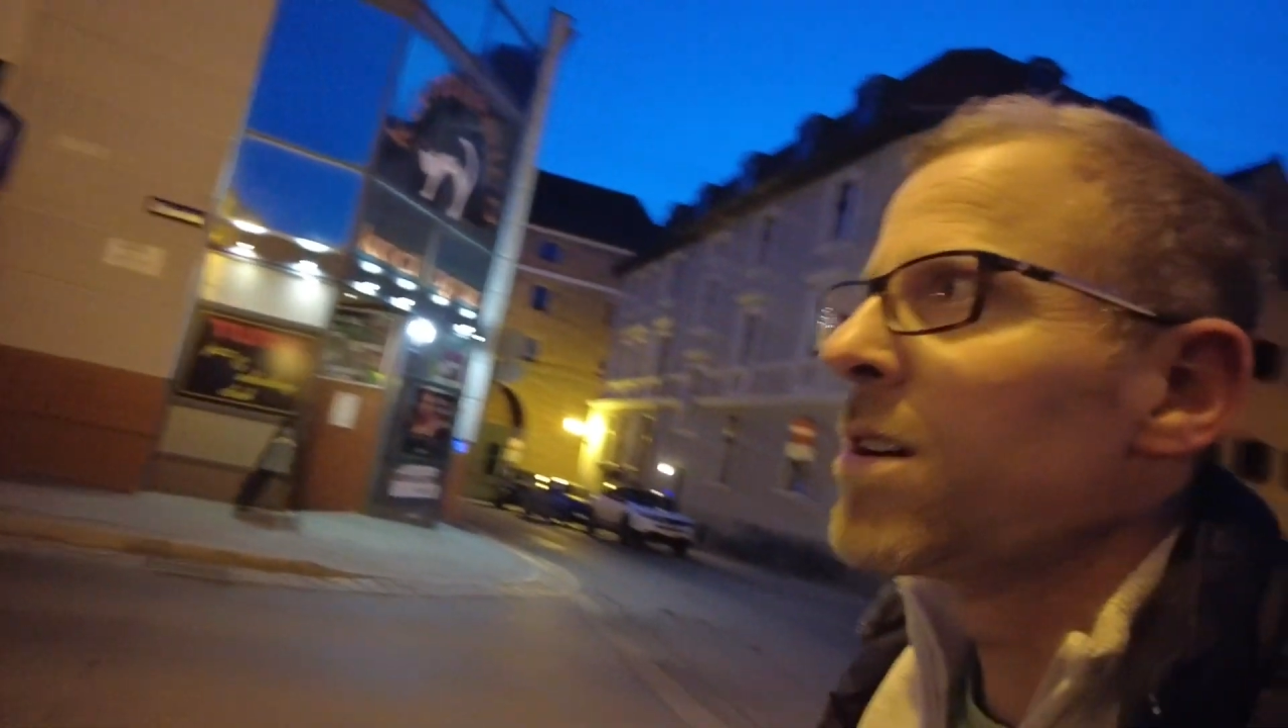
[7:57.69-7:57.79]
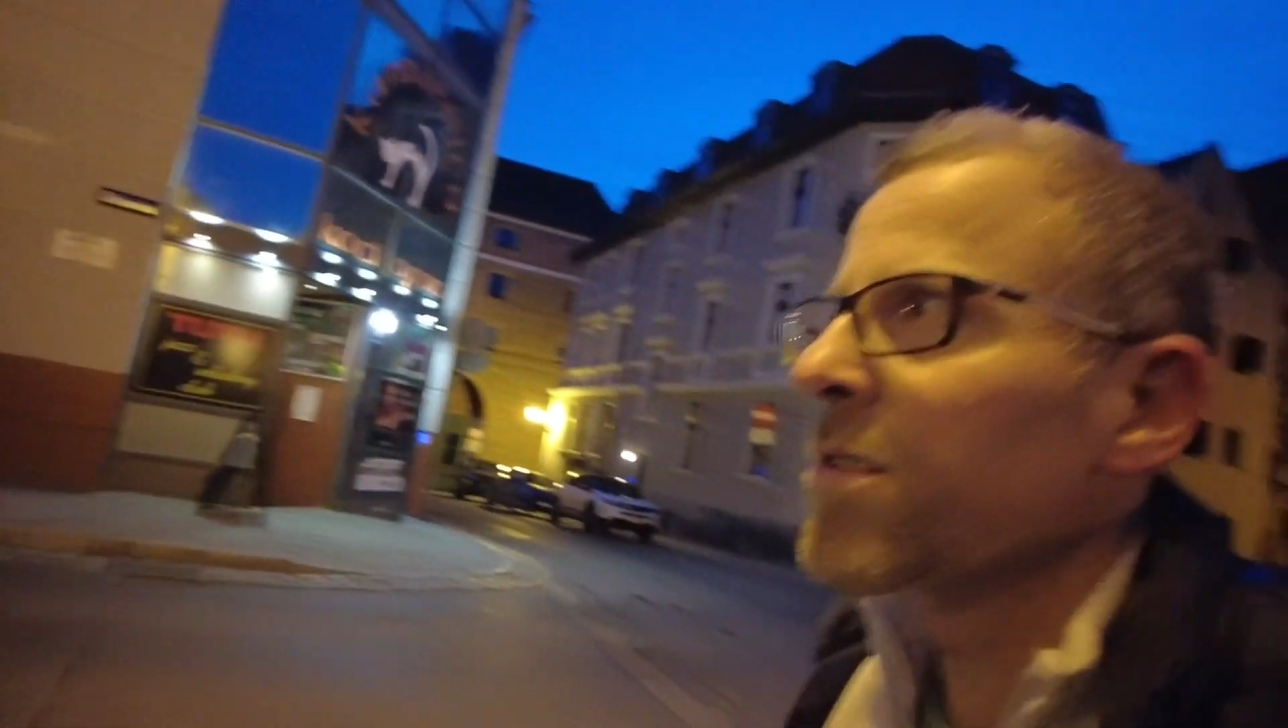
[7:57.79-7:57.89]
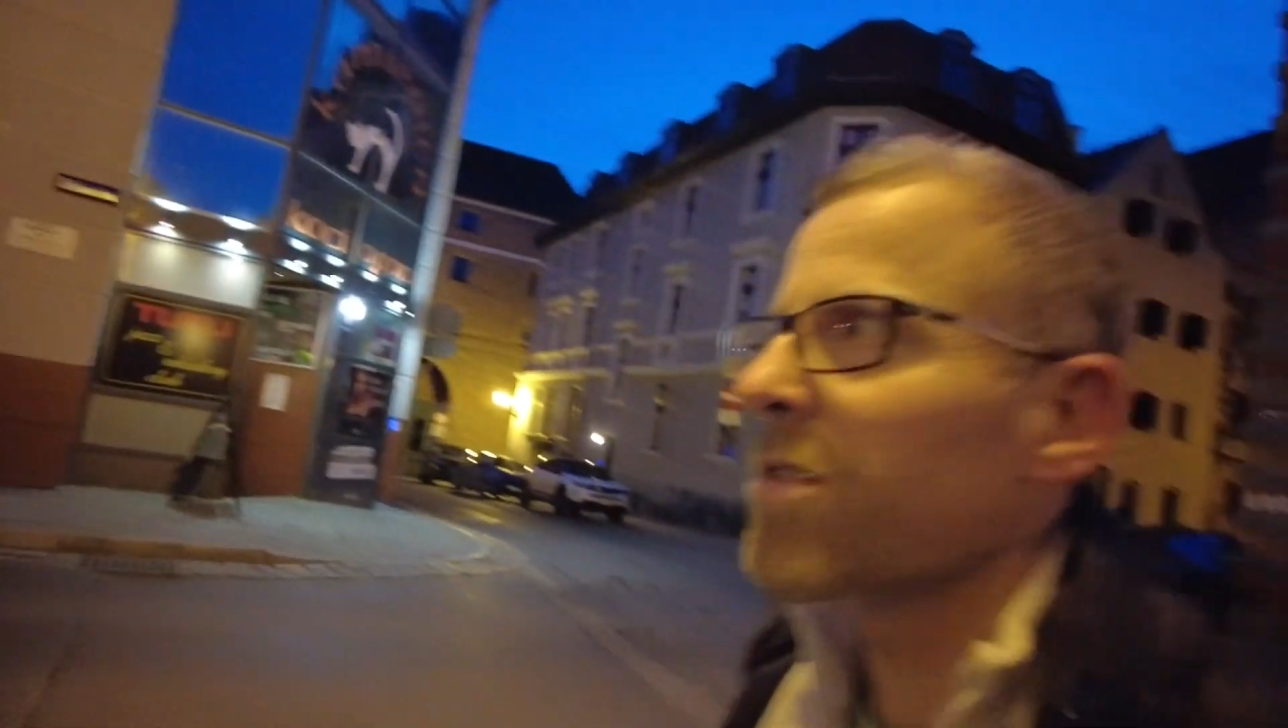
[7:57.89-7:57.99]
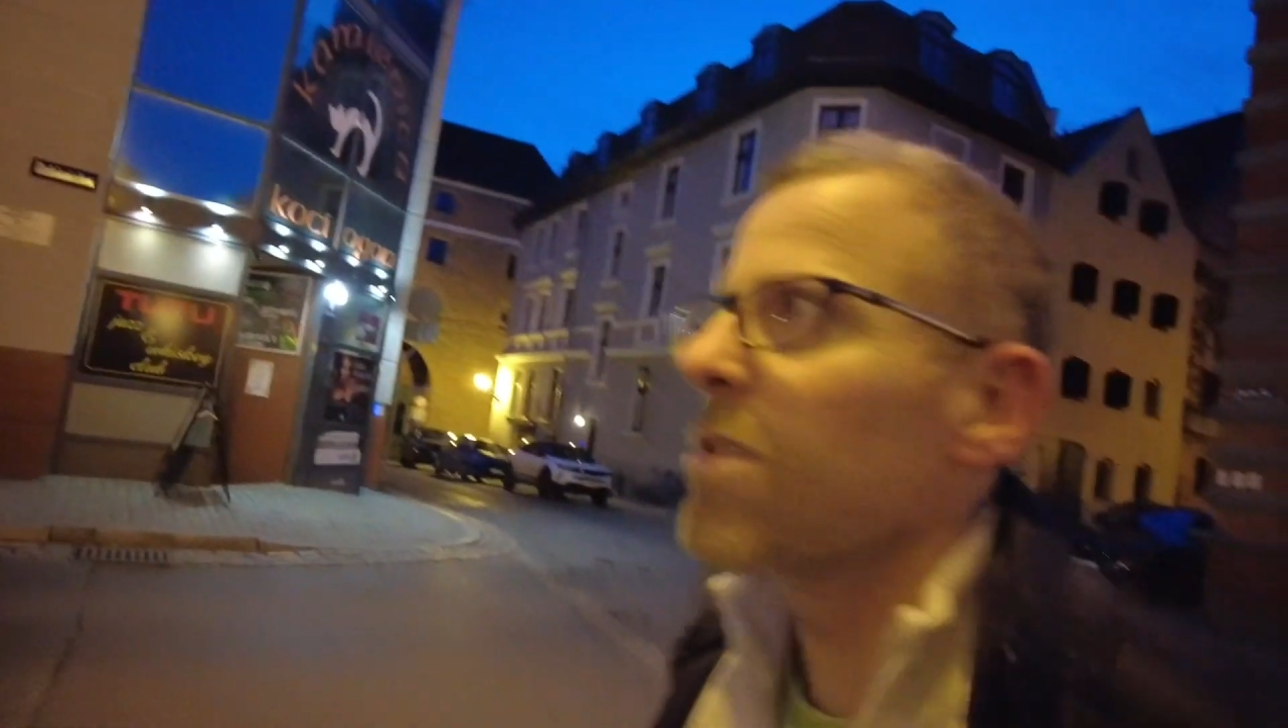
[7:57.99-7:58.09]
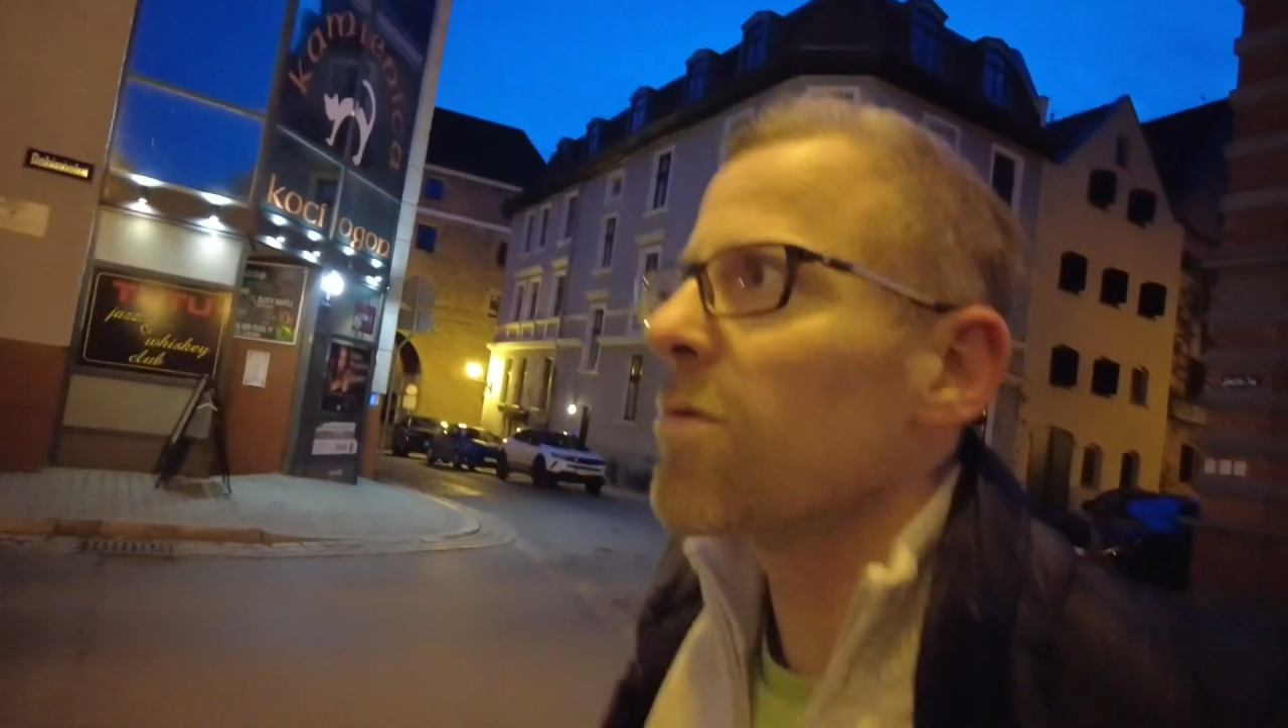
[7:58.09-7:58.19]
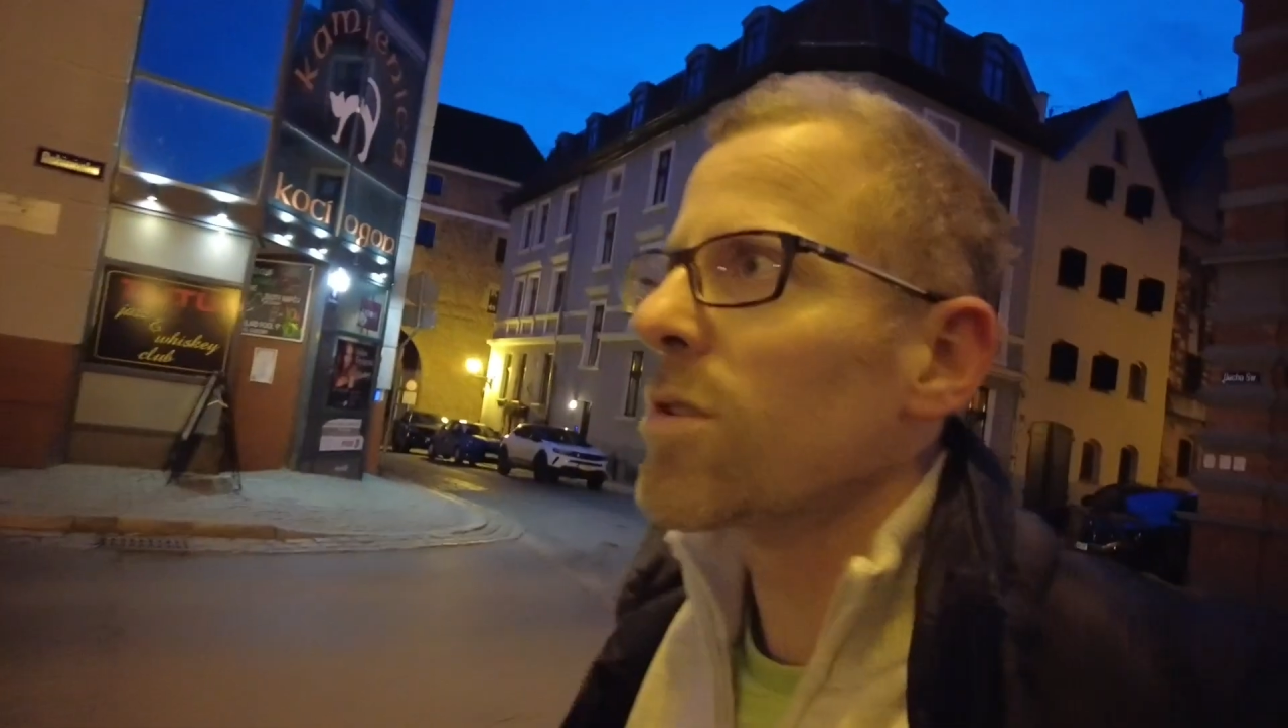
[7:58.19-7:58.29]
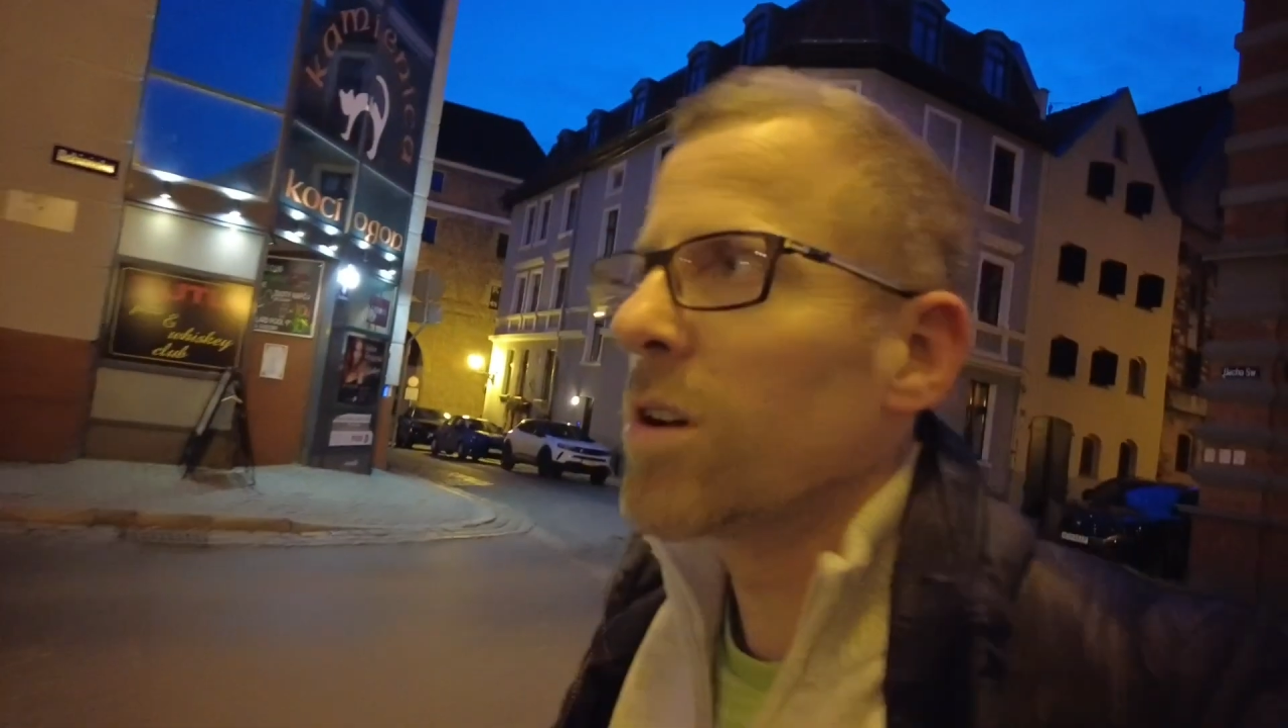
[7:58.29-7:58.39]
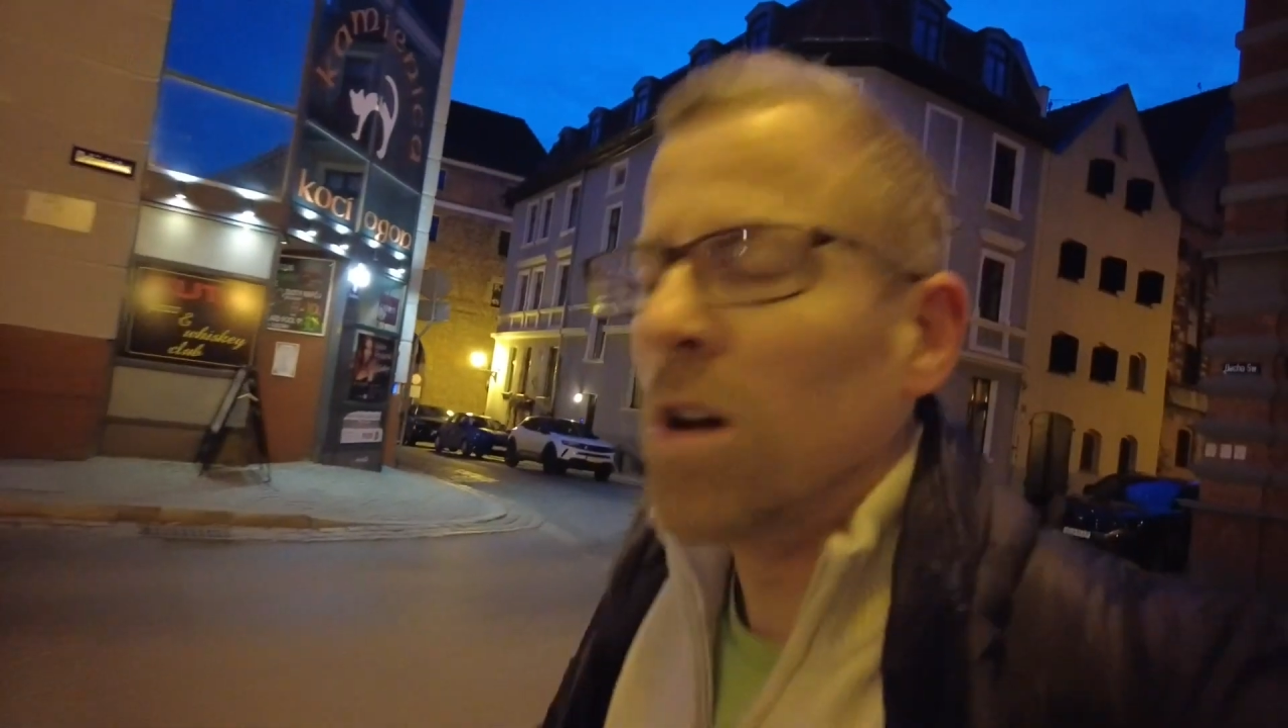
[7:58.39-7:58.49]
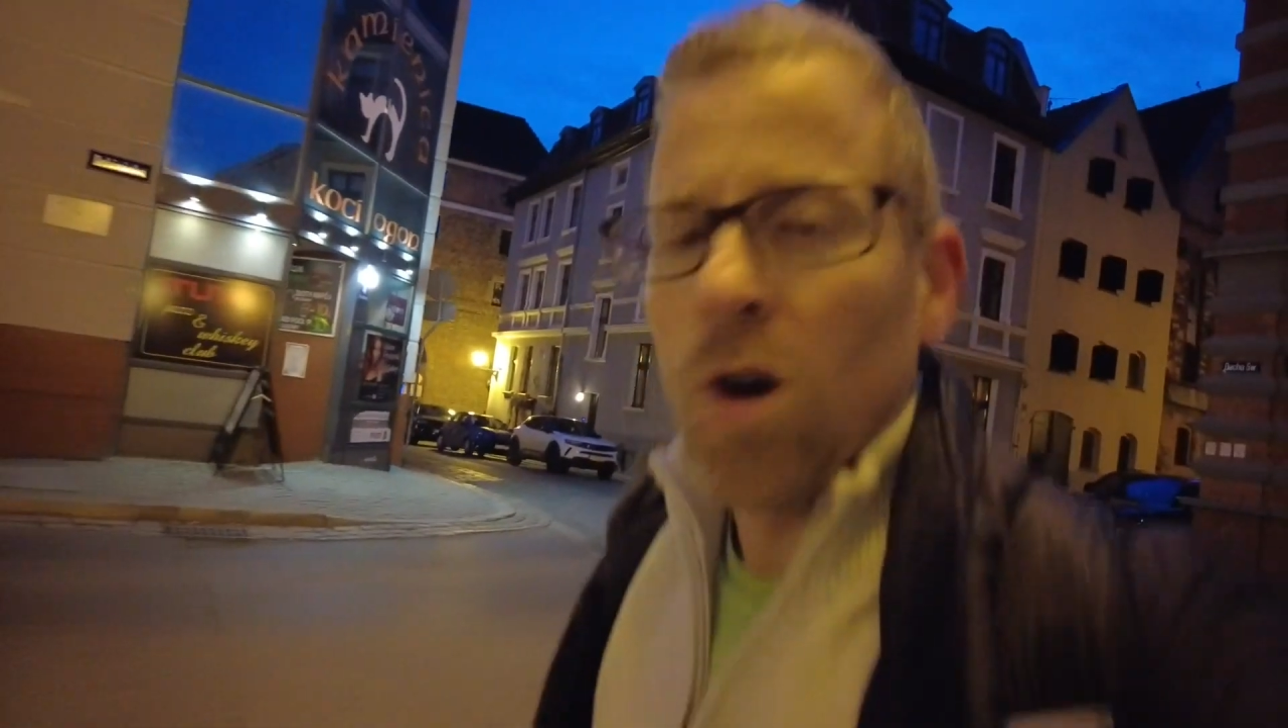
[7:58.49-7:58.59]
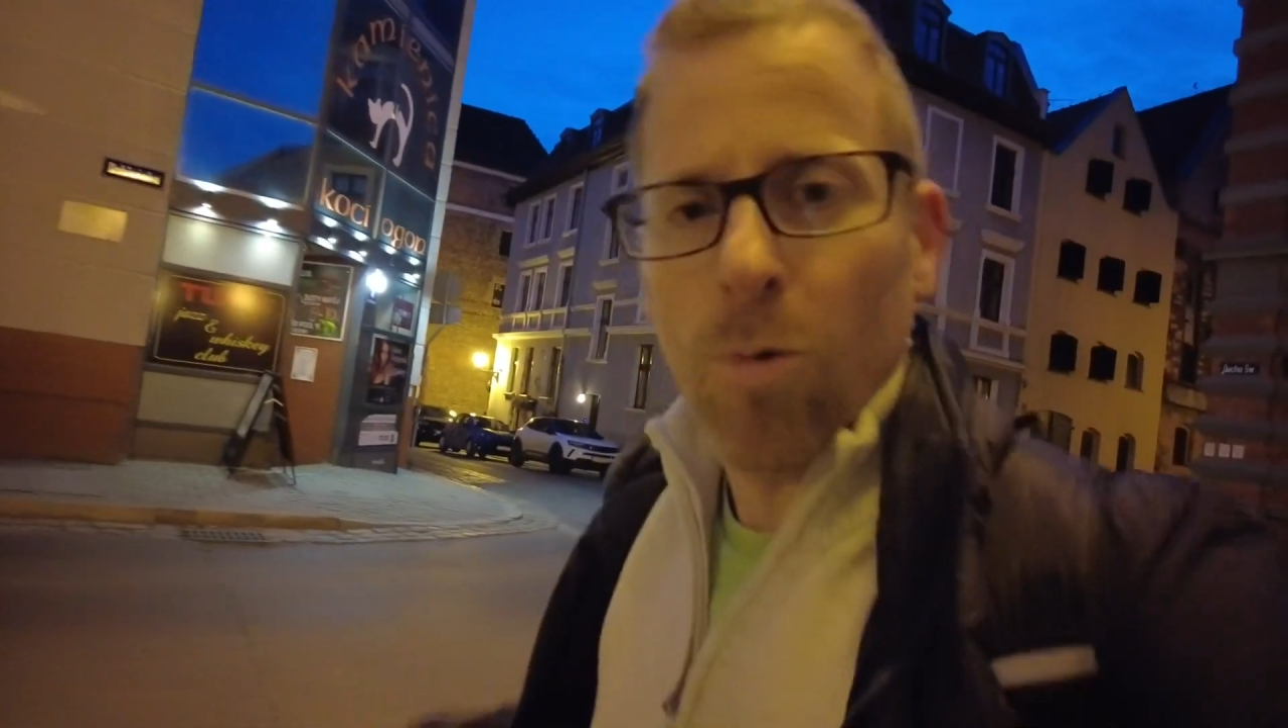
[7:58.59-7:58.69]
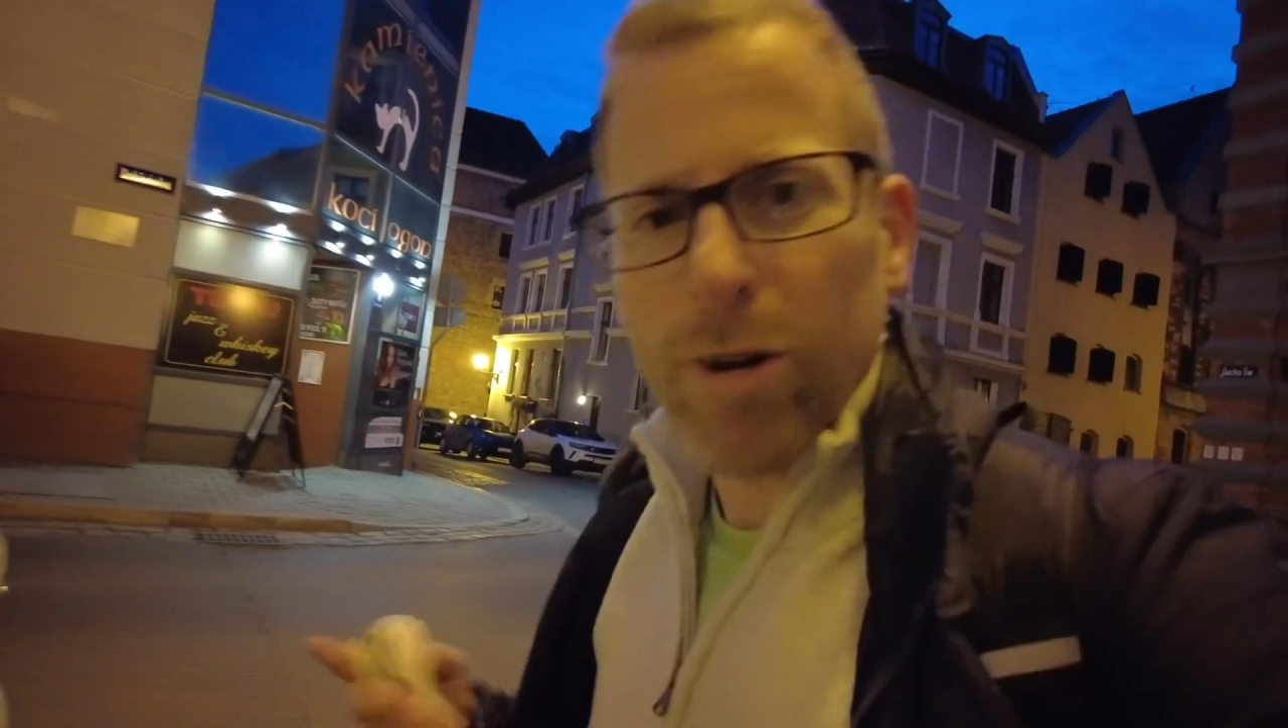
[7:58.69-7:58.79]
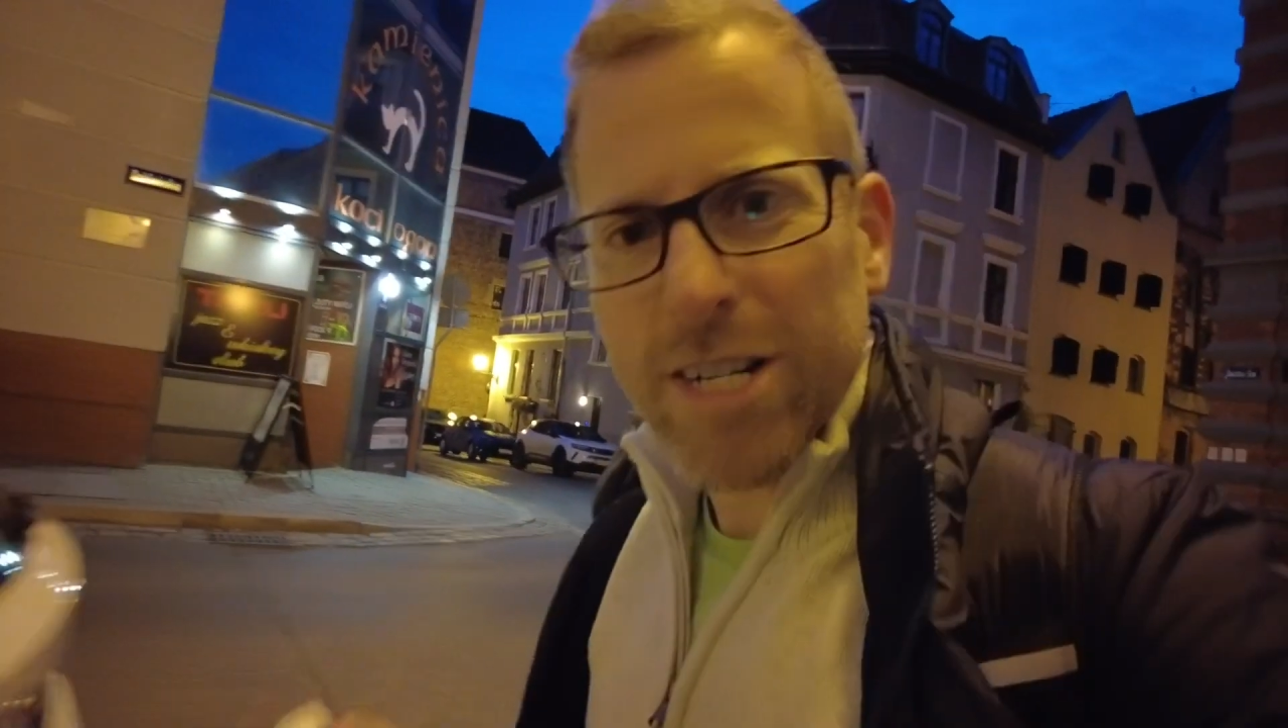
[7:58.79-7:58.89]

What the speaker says: So we're